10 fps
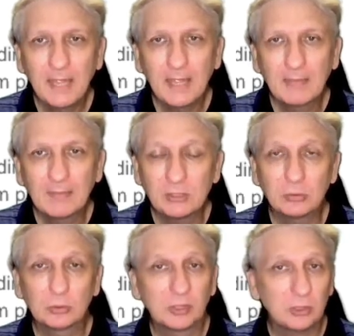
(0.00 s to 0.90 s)
They should
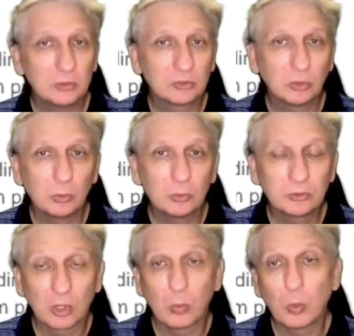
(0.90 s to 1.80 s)
also use tools to
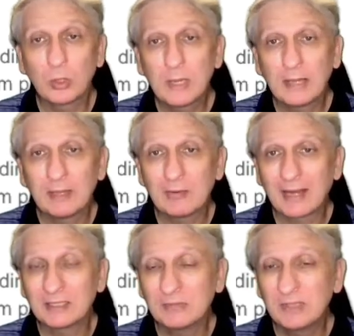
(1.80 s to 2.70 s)
coordinate their
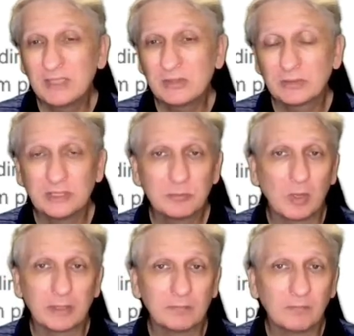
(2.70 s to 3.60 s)
activities. These might
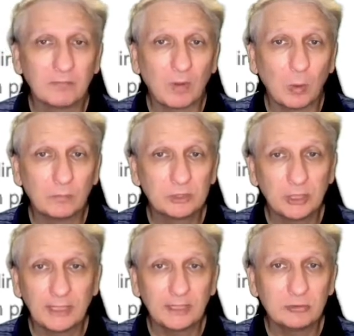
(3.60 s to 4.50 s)
involve
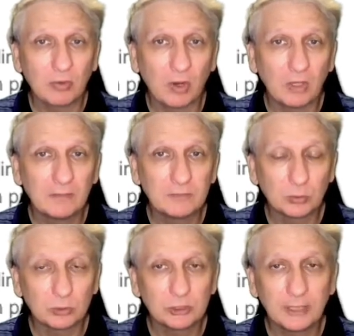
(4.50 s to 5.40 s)
shared drives or
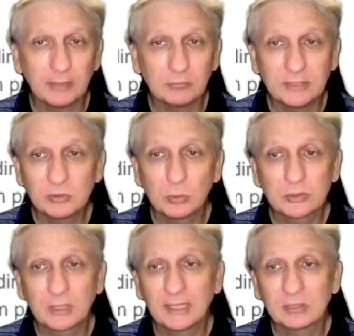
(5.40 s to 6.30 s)
shared resource
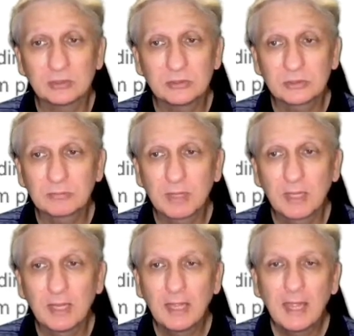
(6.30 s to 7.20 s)
collections
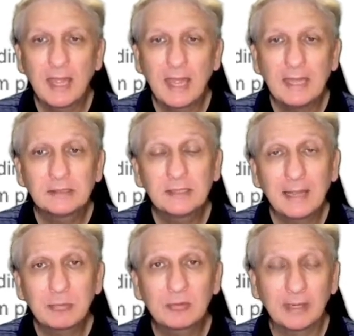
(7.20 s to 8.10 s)
and
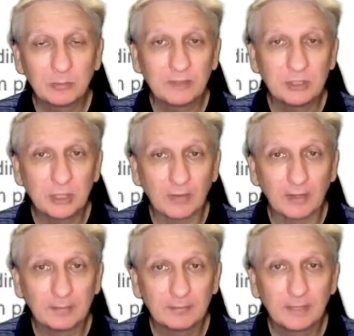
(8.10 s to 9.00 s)
collaborate with each other.
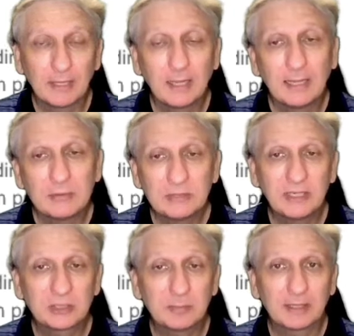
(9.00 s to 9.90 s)
And there is an
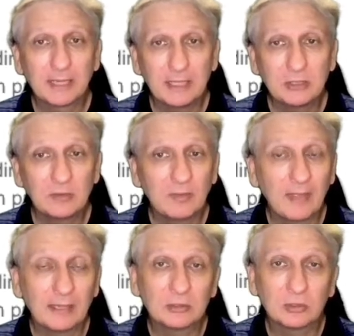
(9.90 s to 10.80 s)
expectation that
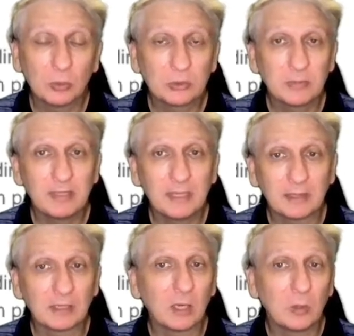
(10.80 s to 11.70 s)
that should also be done
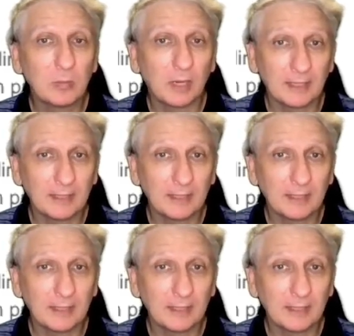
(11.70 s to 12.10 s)
globally.